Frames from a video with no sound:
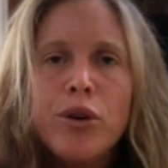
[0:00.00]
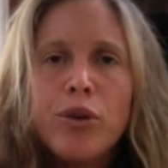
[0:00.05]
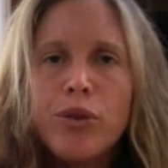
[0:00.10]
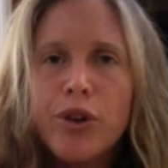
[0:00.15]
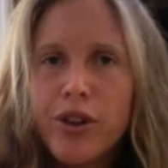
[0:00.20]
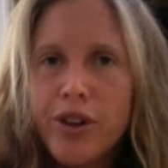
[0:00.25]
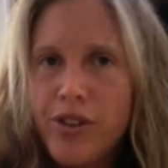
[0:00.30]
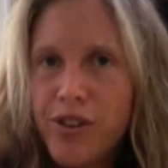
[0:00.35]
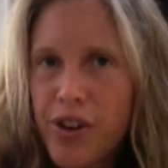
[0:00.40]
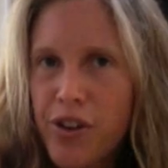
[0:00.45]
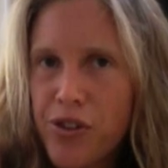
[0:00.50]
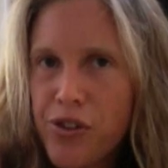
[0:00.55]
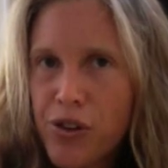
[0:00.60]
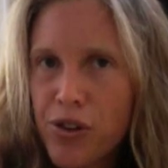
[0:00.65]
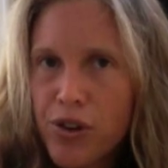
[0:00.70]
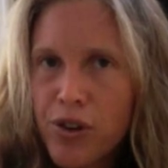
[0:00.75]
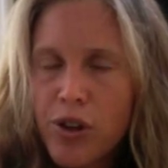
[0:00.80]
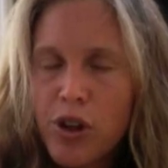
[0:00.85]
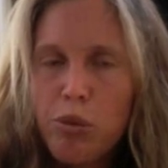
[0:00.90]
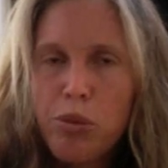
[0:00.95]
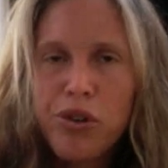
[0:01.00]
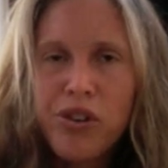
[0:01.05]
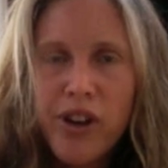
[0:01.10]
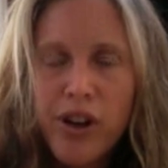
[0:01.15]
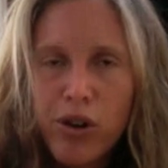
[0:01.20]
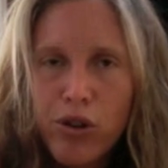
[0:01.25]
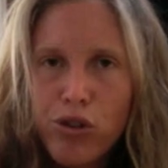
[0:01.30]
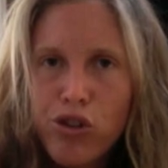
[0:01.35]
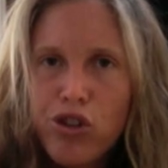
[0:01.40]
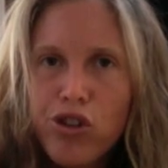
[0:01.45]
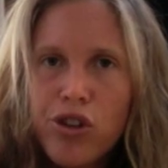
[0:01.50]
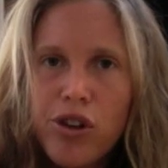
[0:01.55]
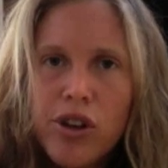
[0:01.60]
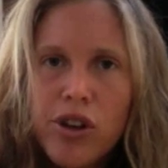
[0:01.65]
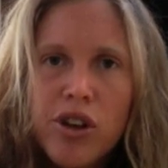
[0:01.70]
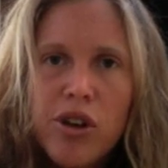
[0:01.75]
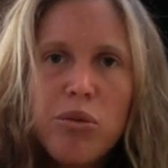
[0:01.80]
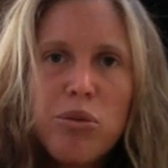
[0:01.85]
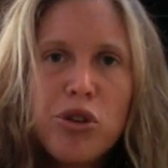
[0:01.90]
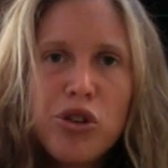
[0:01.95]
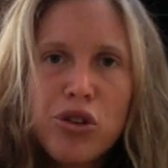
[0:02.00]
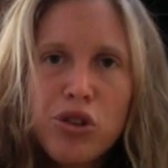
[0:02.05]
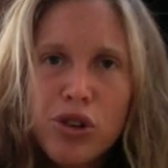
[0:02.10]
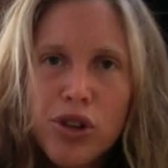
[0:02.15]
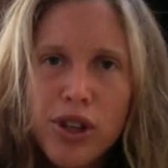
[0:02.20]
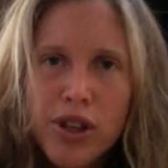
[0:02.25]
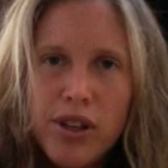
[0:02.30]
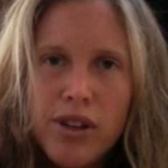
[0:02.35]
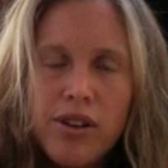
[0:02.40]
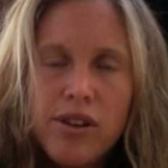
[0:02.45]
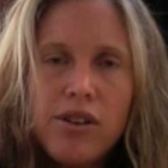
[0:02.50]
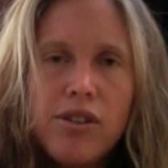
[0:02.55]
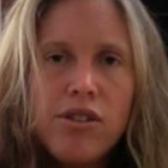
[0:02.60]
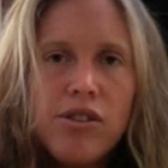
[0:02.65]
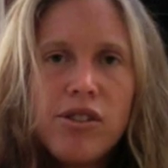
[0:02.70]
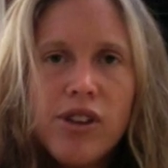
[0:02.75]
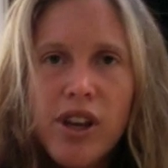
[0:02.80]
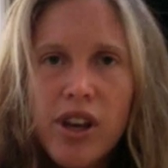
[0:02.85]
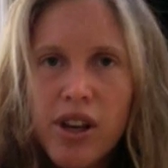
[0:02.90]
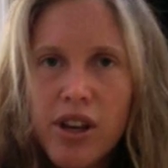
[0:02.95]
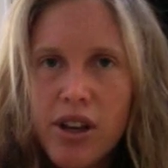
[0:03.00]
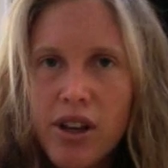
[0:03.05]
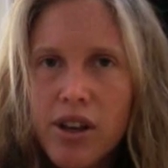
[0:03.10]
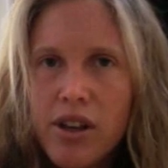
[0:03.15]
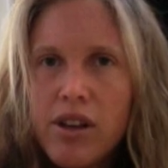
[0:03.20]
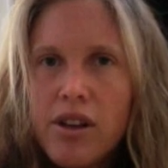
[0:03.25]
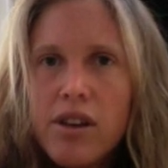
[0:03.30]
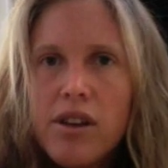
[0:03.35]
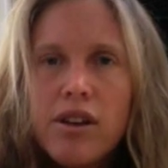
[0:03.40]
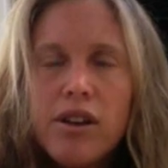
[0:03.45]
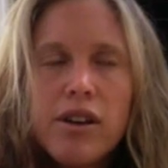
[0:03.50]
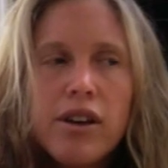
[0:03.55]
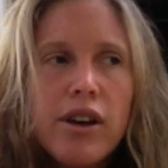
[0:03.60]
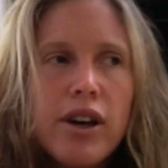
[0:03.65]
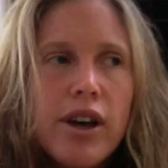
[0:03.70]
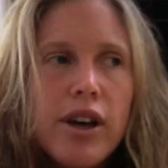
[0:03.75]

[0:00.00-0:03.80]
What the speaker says: really tastes good, like potato chips, cookies, cake,